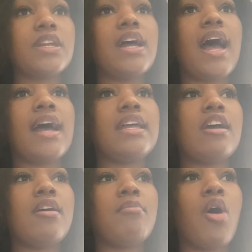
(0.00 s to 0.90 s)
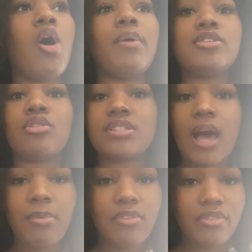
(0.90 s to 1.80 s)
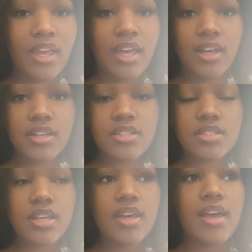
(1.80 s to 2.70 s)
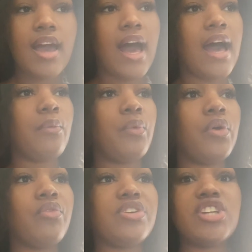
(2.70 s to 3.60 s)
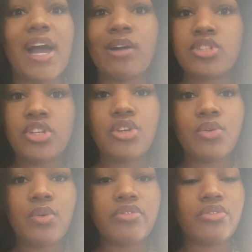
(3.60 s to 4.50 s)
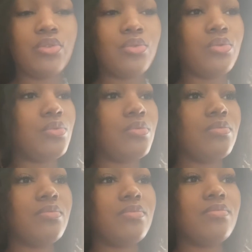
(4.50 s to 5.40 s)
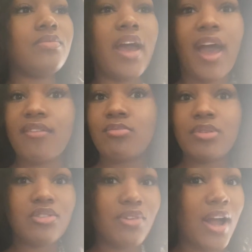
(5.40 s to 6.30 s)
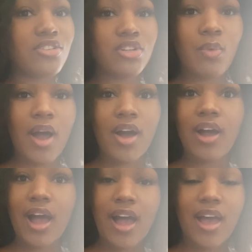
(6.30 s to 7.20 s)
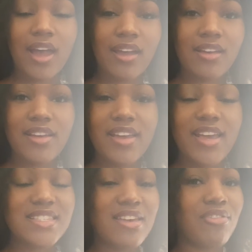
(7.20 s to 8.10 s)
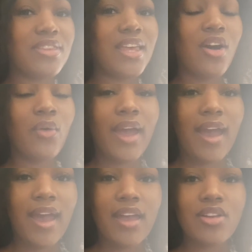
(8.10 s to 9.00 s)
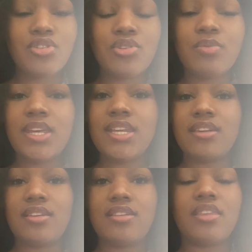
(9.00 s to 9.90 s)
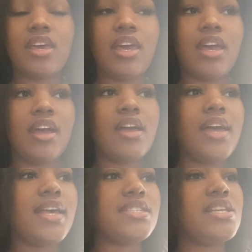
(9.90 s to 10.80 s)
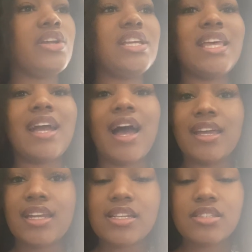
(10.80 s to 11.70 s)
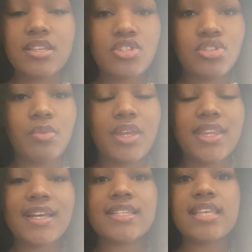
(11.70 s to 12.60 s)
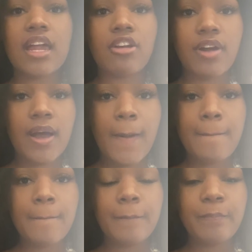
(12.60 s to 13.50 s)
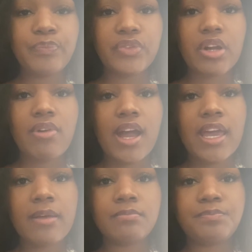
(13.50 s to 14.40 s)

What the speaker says: I am always on top of things. I will reach out to you if you haven't been around in a while. Hi, is everything okay? Do you need anything? Is there anything I can assist you with, etc.? Right?